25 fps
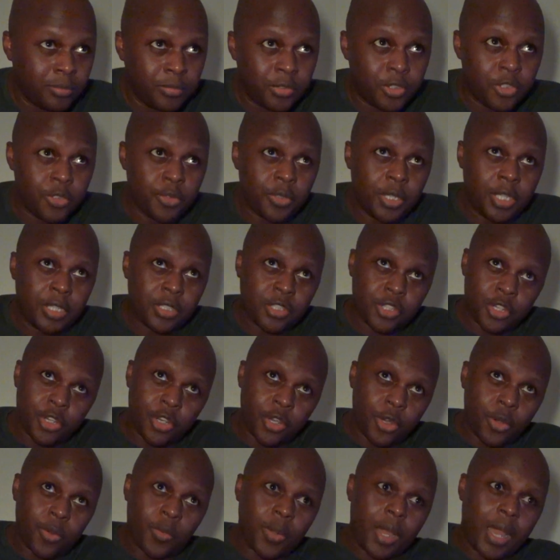you need to
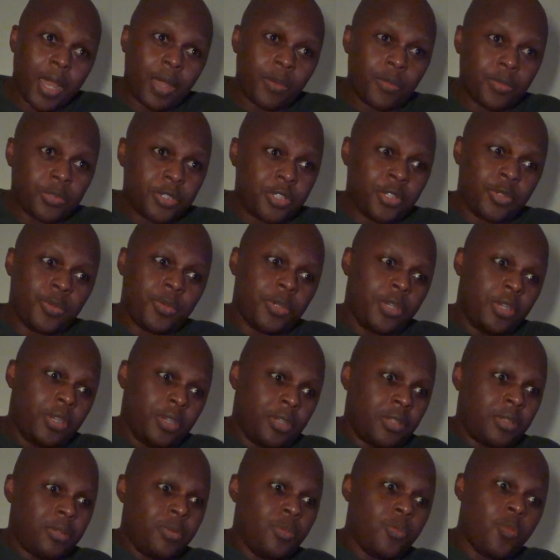know how to
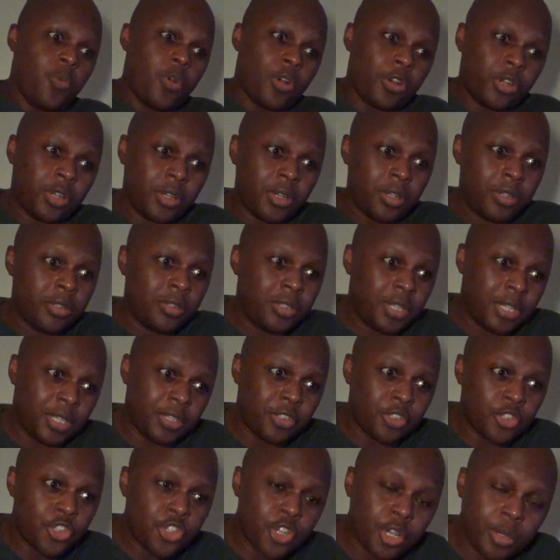work in
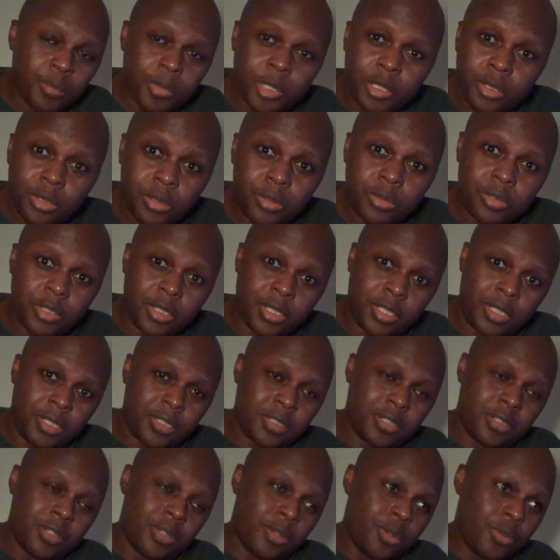the terminal. You need
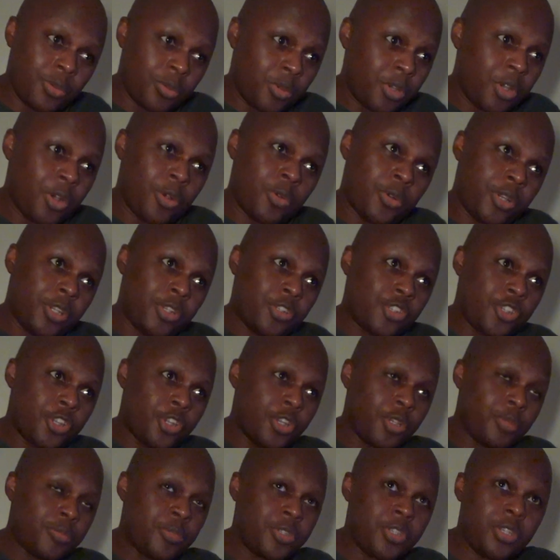to know coding
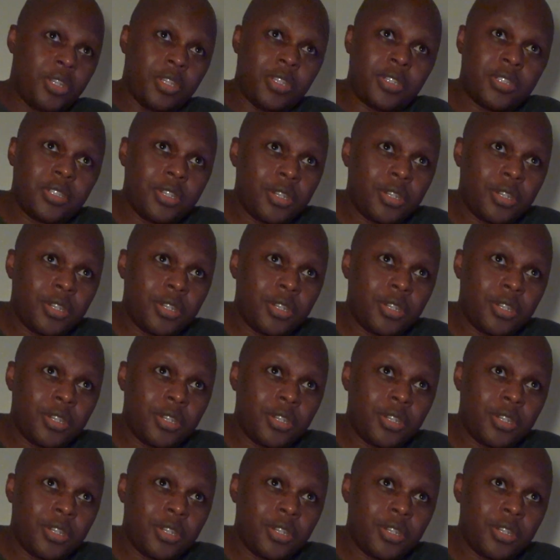terms. You need to